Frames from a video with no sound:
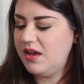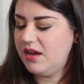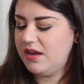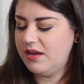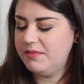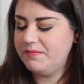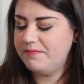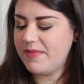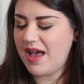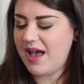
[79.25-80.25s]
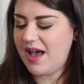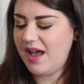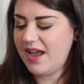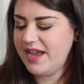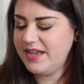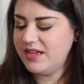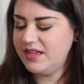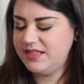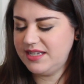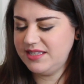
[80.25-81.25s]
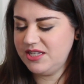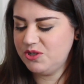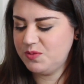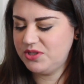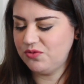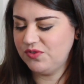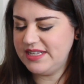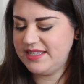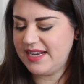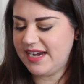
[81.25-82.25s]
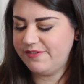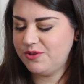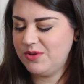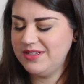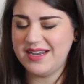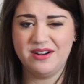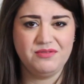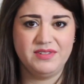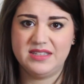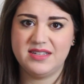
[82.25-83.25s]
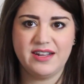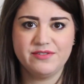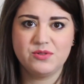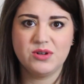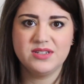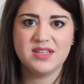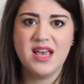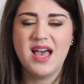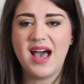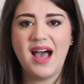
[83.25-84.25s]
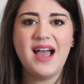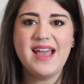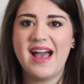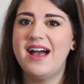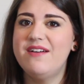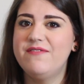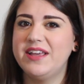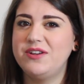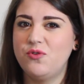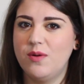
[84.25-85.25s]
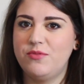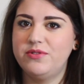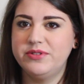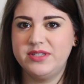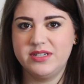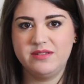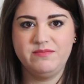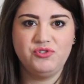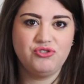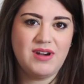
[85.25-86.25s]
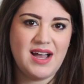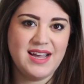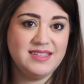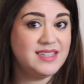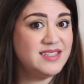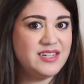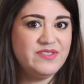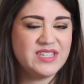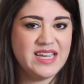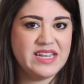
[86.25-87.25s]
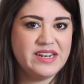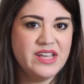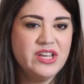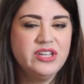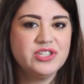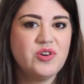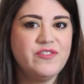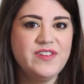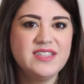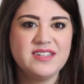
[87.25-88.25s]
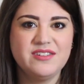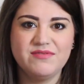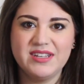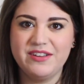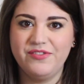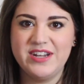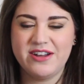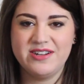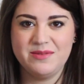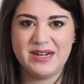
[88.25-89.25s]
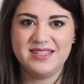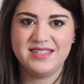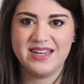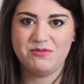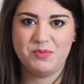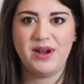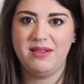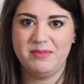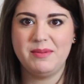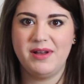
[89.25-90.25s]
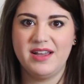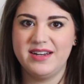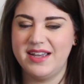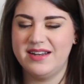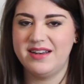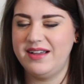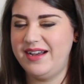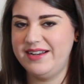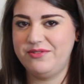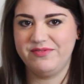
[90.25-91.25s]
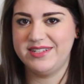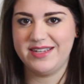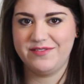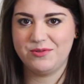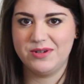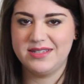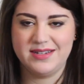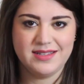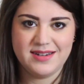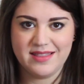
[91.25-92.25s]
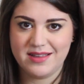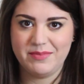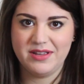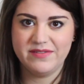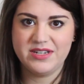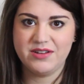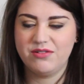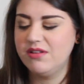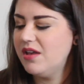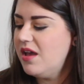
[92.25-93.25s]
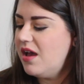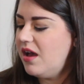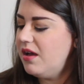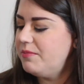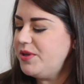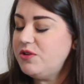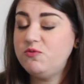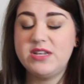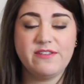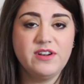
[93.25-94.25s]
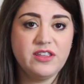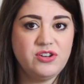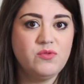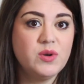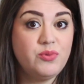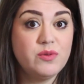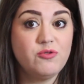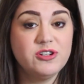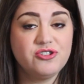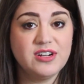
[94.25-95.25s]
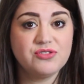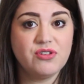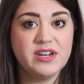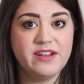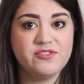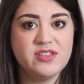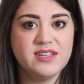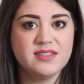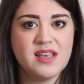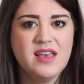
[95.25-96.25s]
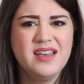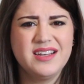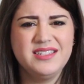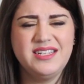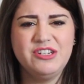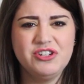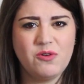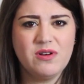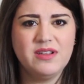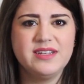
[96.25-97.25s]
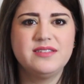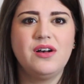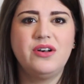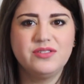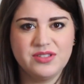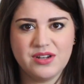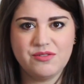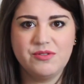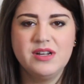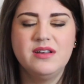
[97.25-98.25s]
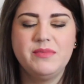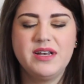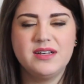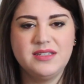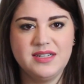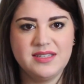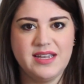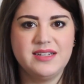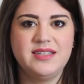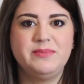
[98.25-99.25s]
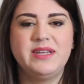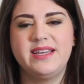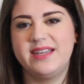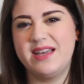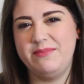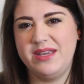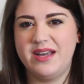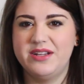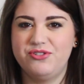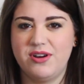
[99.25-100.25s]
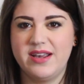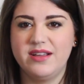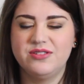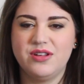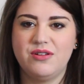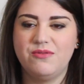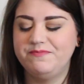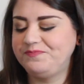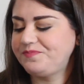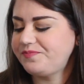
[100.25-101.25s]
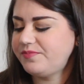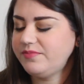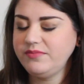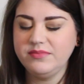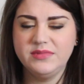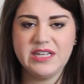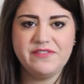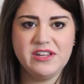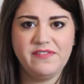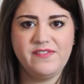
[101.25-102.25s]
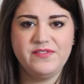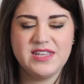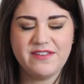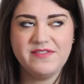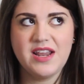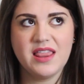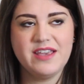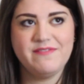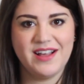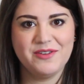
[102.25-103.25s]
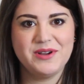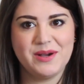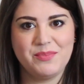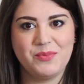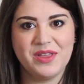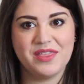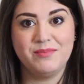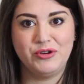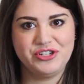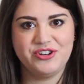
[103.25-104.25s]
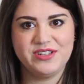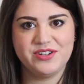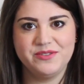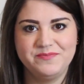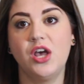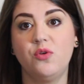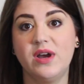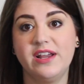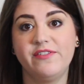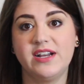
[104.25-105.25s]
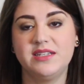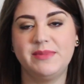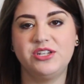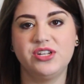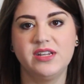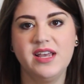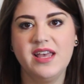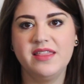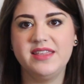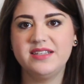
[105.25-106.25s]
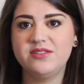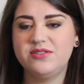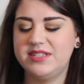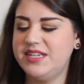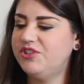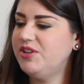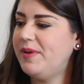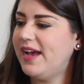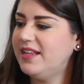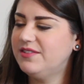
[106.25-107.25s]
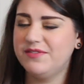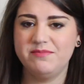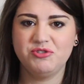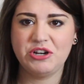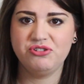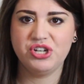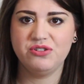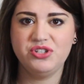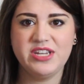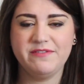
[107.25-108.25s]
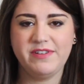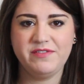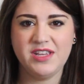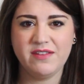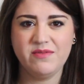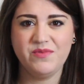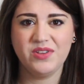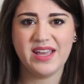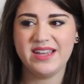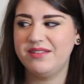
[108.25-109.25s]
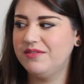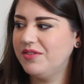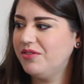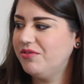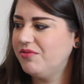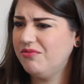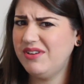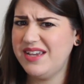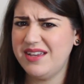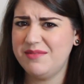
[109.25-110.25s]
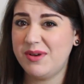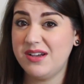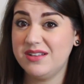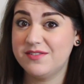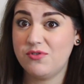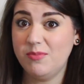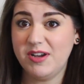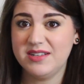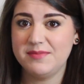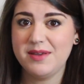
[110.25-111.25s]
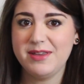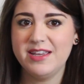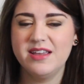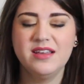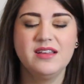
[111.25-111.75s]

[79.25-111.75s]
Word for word: Um, I, it says that you're supposed to rinse it afterwards. I don't rinse it afterwards. I have like normal to dry sensitive skin, so if it's gonna really freak out anybody's skin, it would probably be mine, and I don't rinse afterwards and it's not that big of a deal. Um, but you definitely do want to put a moisturizer on after this, because tea tree oil is also, because it is antiseptic, it can be kind of drying, so definitely, definitely follow it up with a moisturizer. Oh, and I forgot to mention, these little tea tree pads from Trader Joe's, you get fifty of them for like three bucks, four bucks maybe?